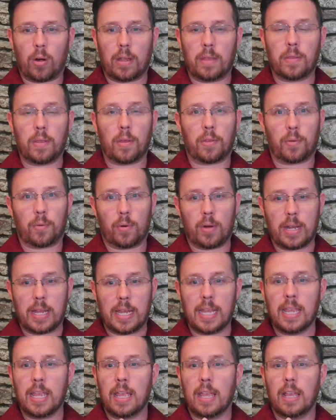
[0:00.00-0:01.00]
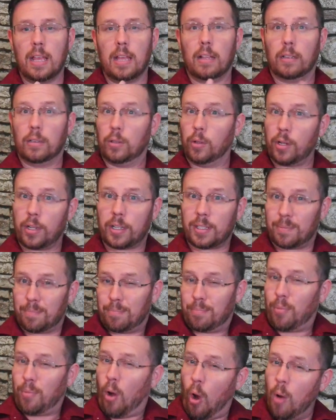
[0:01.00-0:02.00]
in the 3? Looks
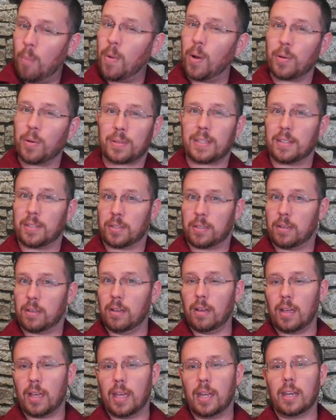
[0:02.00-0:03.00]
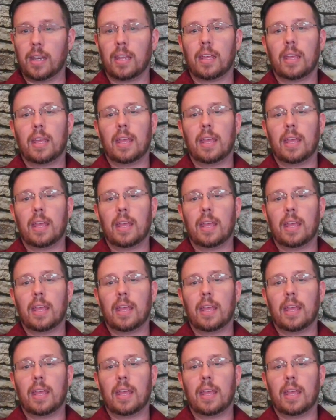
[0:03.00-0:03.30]
almost as good,